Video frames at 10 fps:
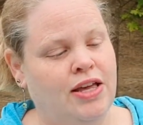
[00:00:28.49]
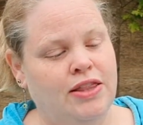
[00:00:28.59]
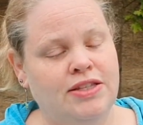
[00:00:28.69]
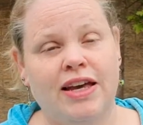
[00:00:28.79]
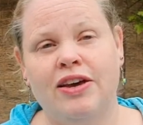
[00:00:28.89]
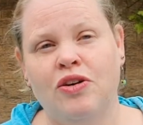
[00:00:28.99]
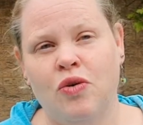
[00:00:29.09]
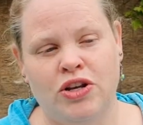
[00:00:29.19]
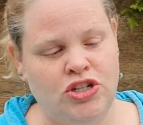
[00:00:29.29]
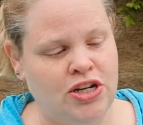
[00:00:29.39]
The second
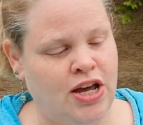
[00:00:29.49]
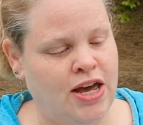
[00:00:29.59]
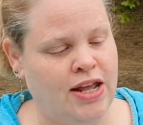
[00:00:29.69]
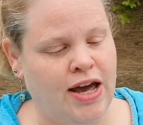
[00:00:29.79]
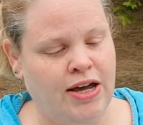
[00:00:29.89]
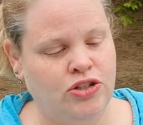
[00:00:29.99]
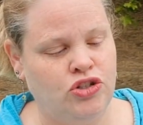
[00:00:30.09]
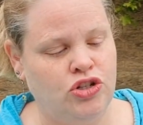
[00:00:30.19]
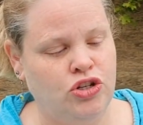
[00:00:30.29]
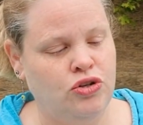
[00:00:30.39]
question I had
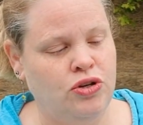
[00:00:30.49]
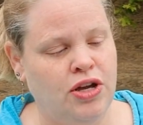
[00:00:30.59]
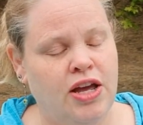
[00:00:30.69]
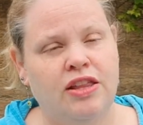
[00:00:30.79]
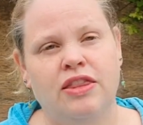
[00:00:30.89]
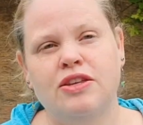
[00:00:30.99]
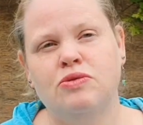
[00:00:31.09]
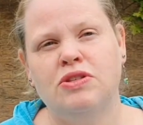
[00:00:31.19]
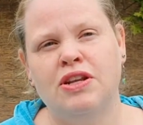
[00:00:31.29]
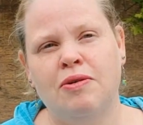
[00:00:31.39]
asked you, this
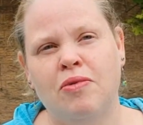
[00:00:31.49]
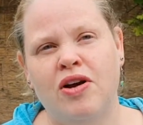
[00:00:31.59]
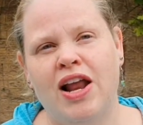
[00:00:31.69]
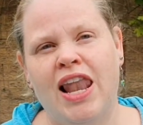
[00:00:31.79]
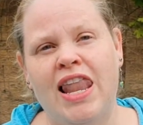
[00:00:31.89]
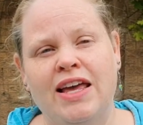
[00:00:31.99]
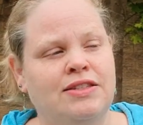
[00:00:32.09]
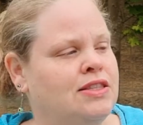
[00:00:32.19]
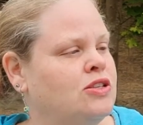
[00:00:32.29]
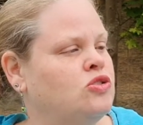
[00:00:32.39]
was a number less
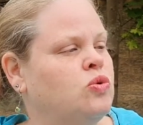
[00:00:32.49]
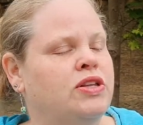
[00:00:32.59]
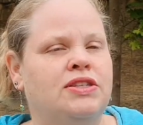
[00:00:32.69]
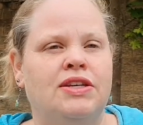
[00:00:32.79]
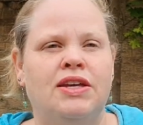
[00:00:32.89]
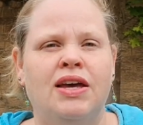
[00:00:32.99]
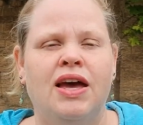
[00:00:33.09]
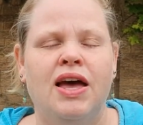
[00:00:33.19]
than 20.